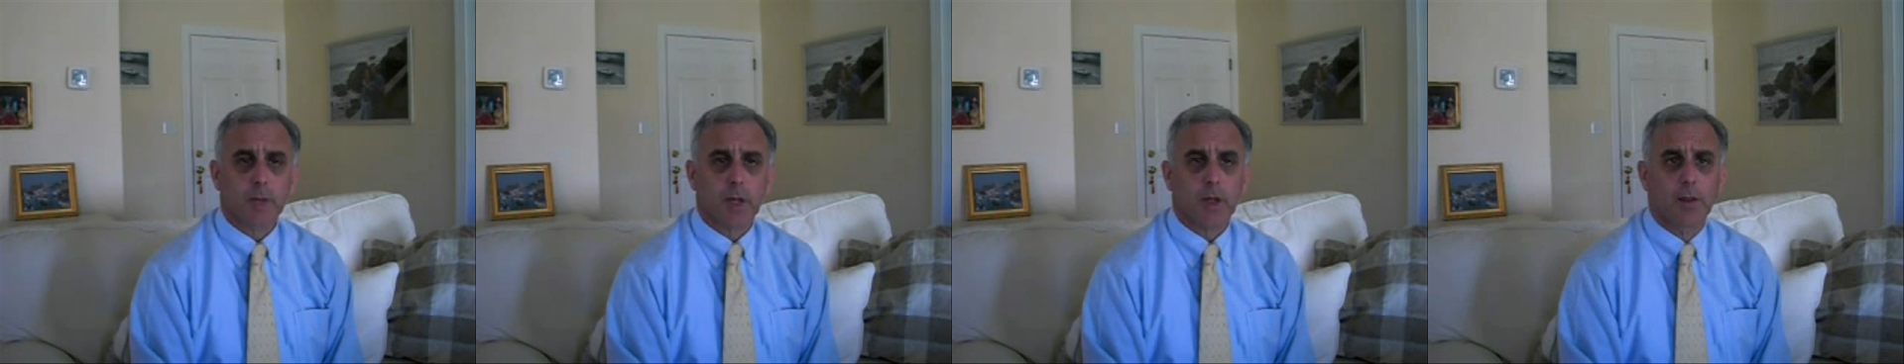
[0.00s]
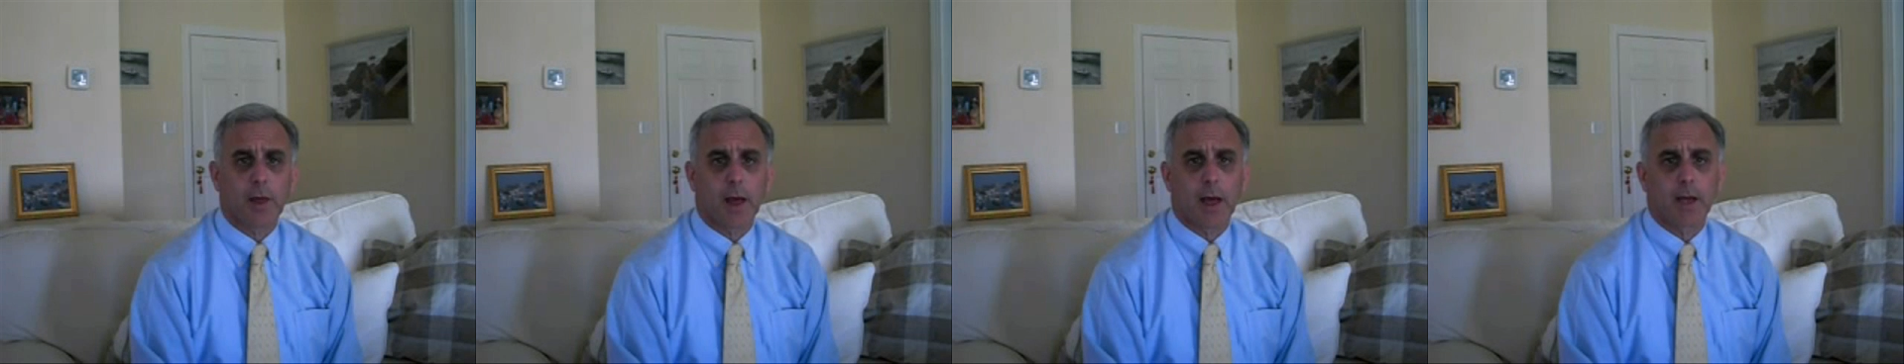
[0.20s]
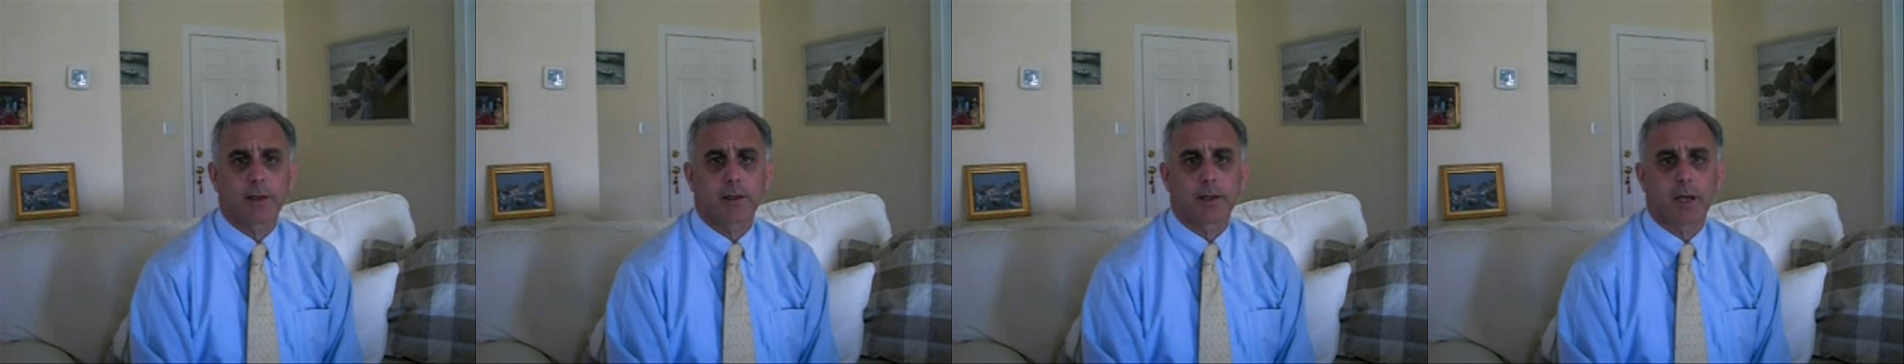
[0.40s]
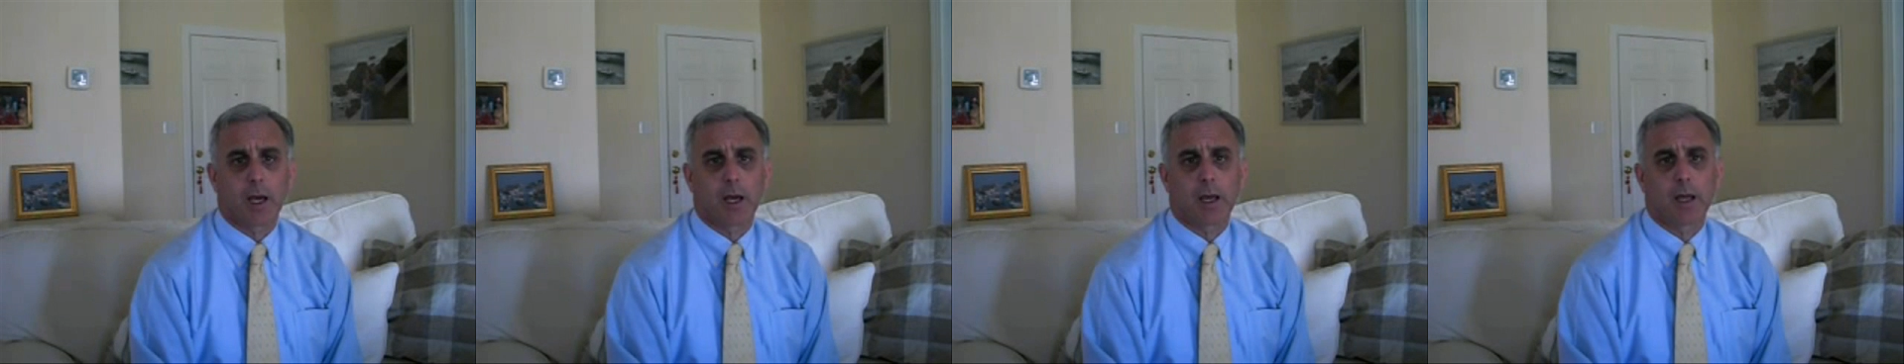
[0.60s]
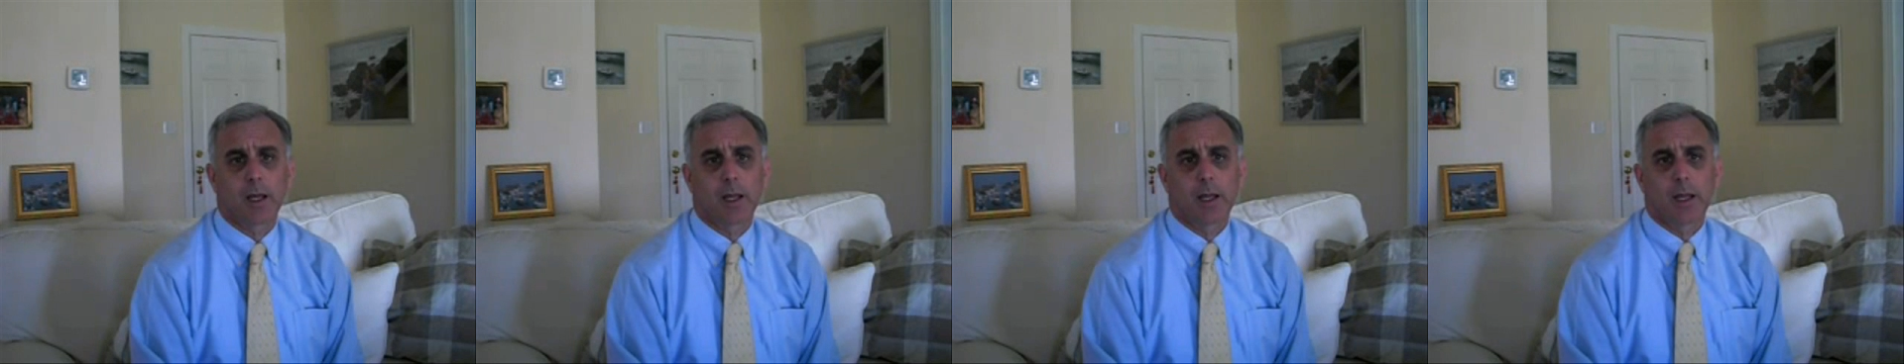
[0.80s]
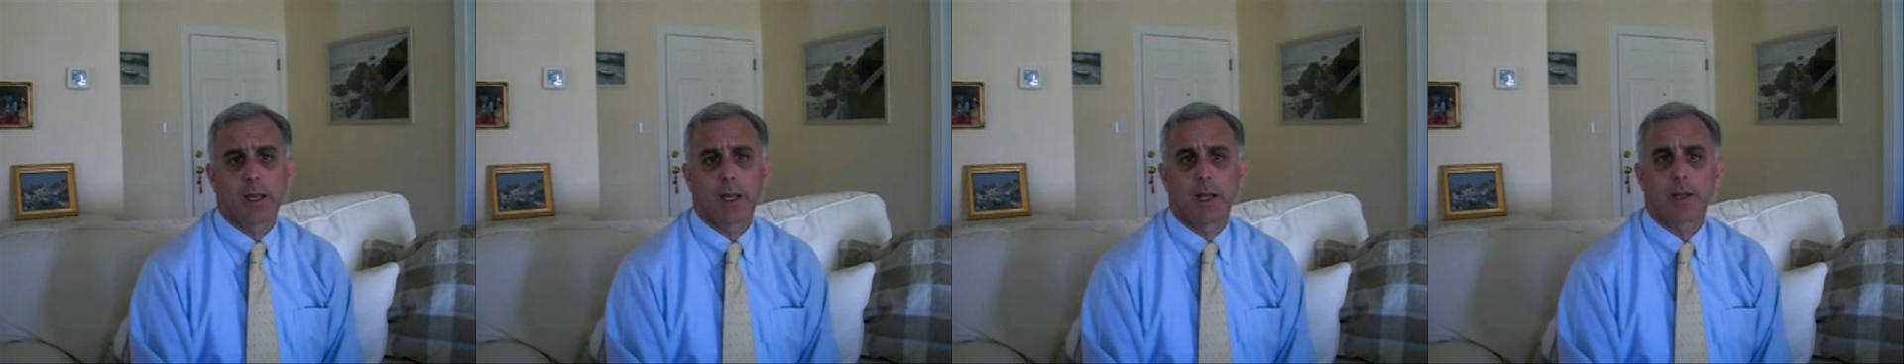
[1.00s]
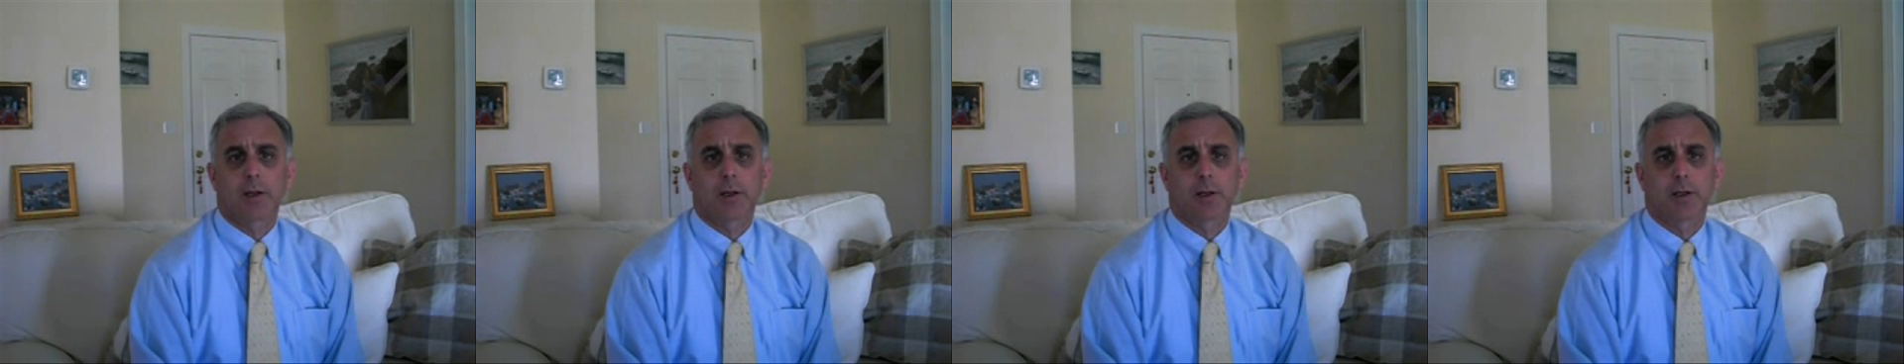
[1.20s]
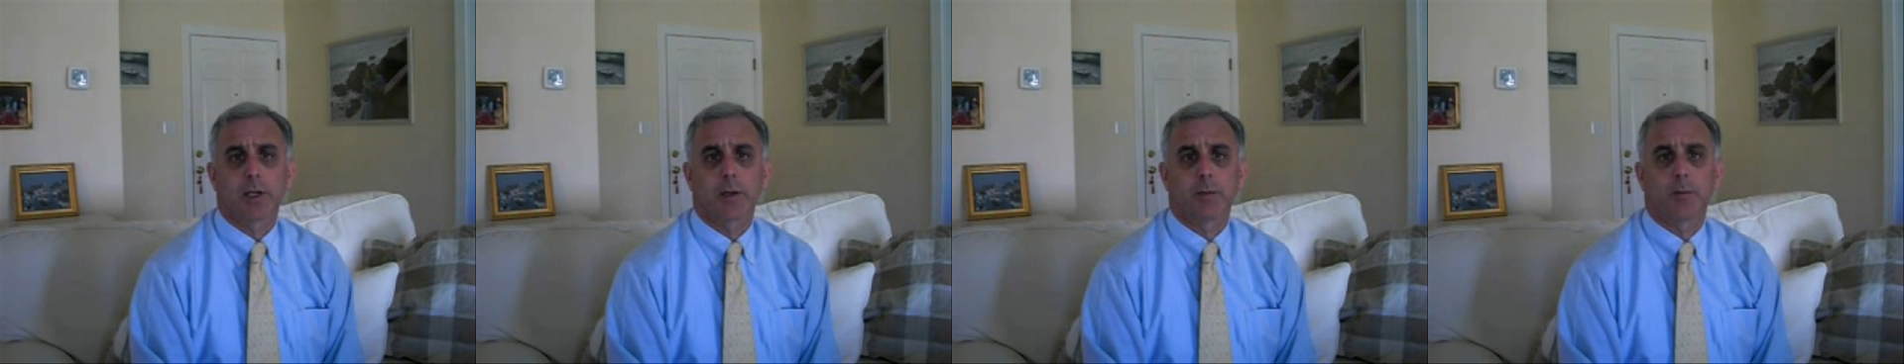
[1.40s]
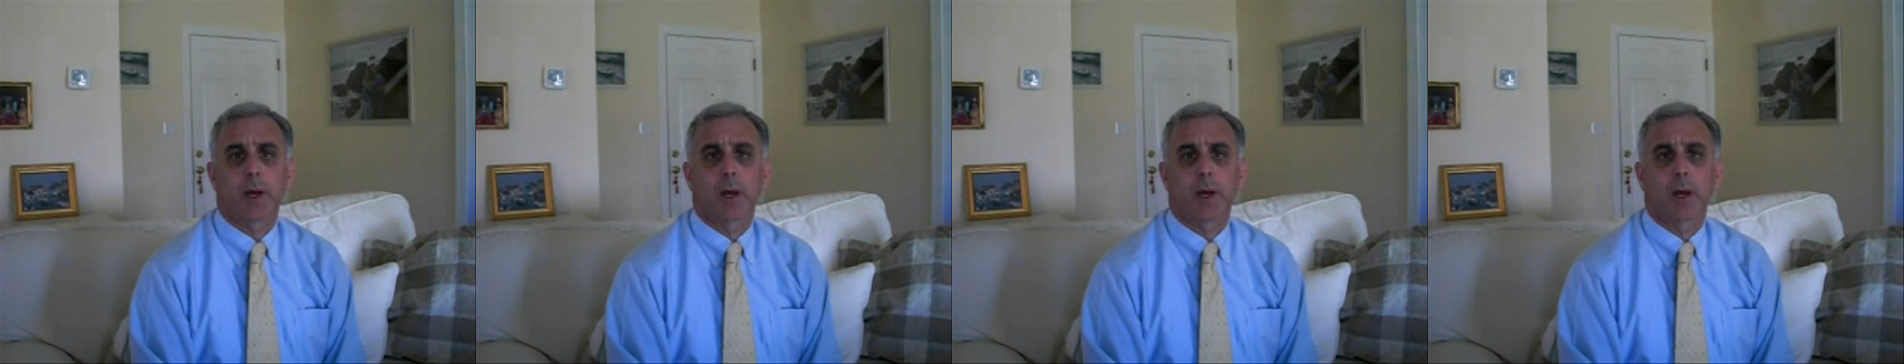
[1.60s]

that it's cheap